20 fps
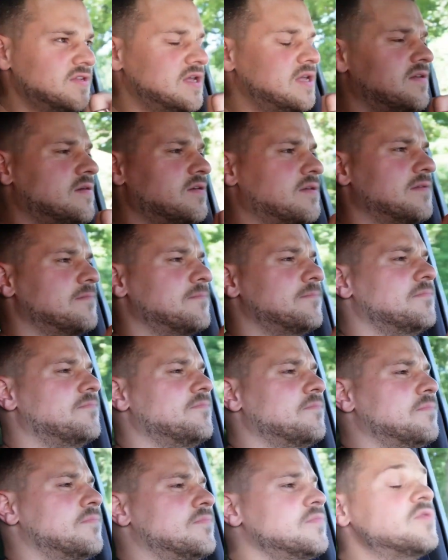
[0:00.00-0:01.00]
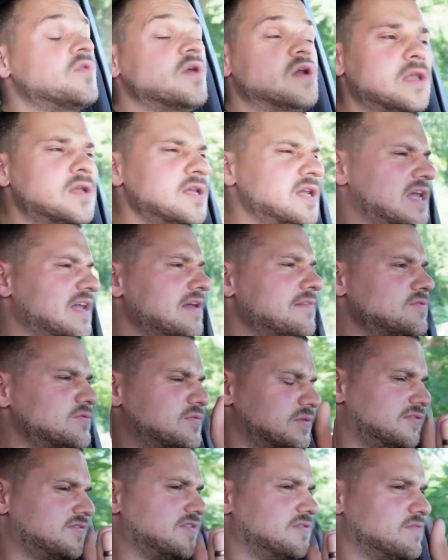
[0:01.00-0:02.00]
that. Or actually, I have
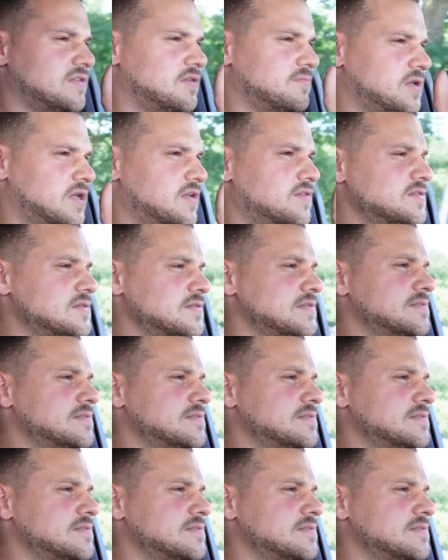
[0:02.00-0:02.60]
2 or 3 feedbacks.